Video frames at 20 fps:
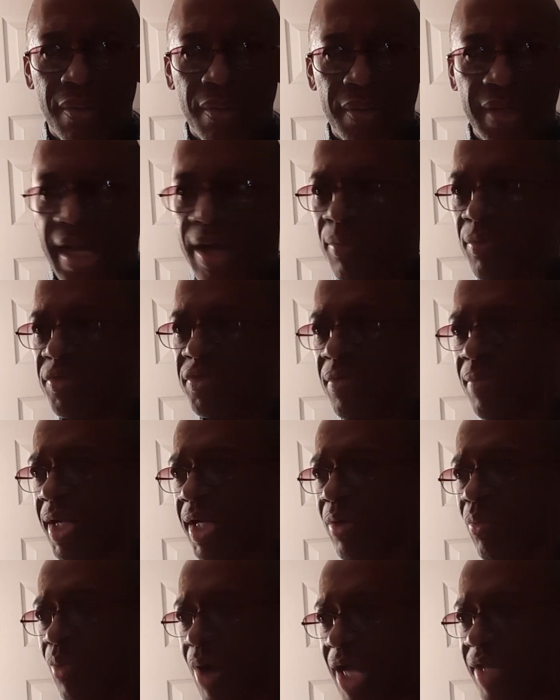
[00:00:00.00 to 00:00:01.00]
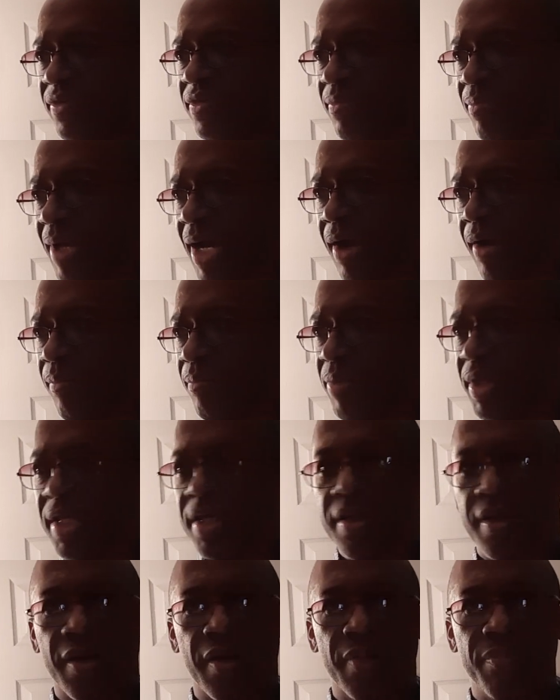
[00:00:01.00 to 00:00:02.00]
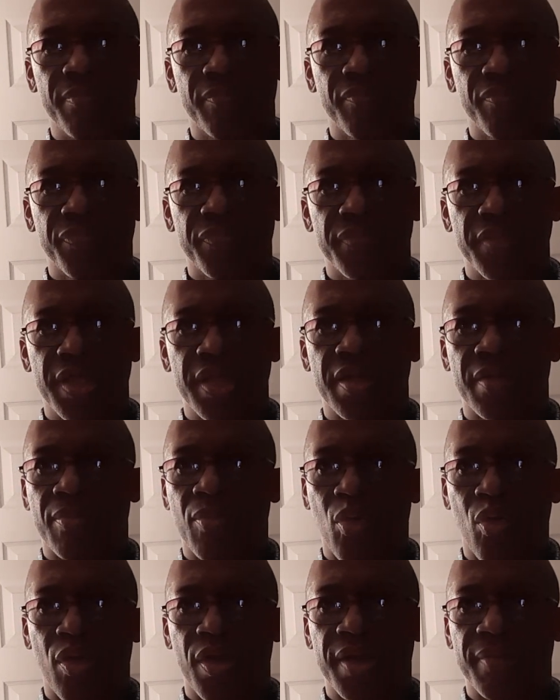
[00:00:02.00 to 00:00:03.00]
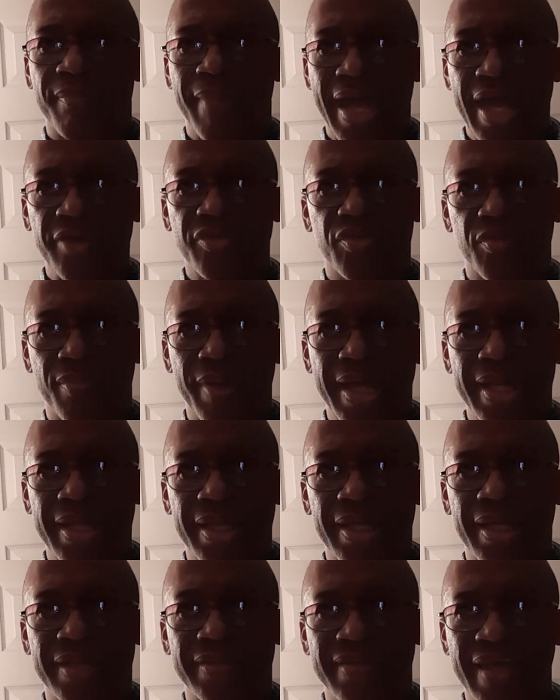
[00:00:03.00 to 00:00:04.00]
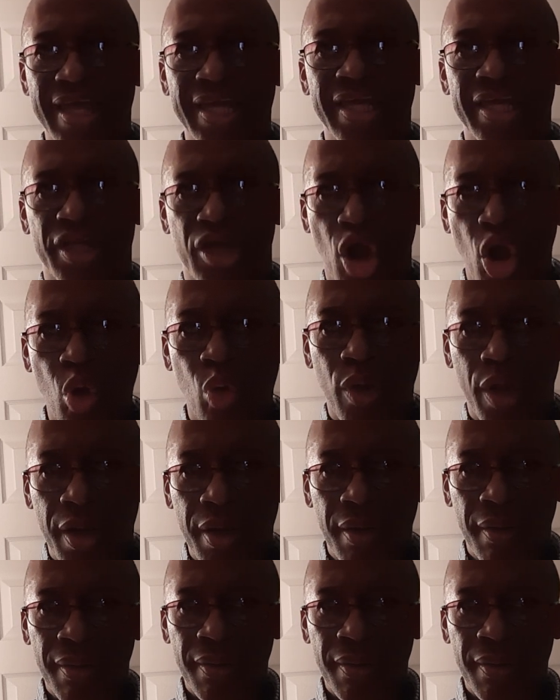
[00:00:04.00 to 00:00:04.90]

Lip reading: Now, when somebody writes about being up in the morning, masturbating, and taking coke,